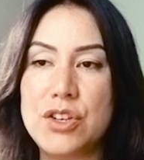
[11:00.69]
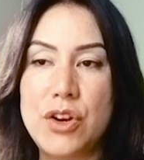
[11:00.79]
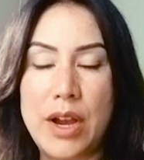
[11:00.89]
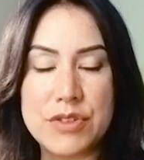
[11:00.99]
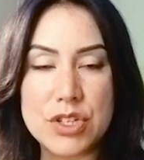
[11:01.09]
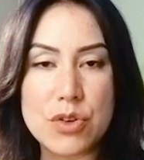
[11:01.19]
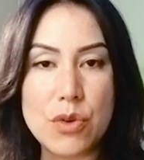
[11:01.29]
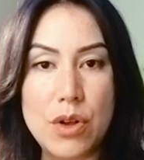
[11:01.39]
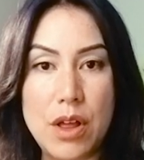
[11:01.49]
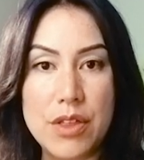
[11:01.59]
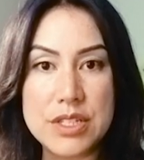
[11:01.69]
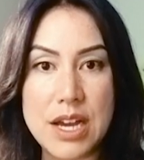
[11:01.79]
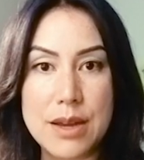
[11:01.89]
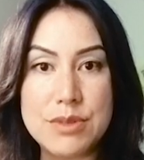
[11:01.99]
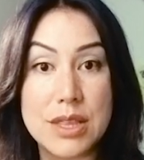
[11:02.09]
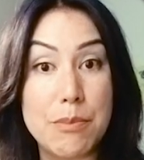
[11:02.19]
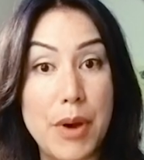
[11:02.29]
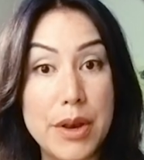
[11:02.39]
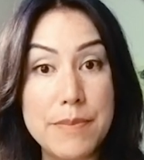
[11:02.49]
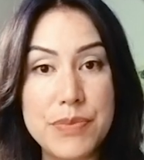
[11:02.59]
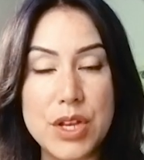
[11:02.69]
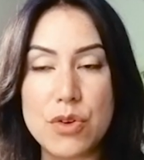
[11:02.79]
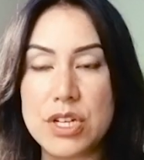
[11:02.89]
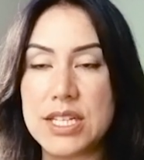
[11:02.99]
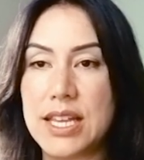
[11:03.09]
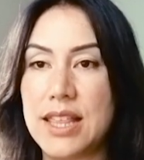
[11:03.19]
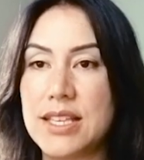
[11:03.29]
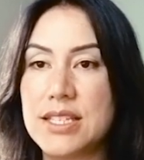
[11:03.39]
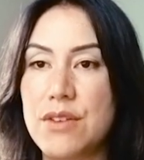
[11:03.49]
you don't have to scroll all the time to the bottom in order to get this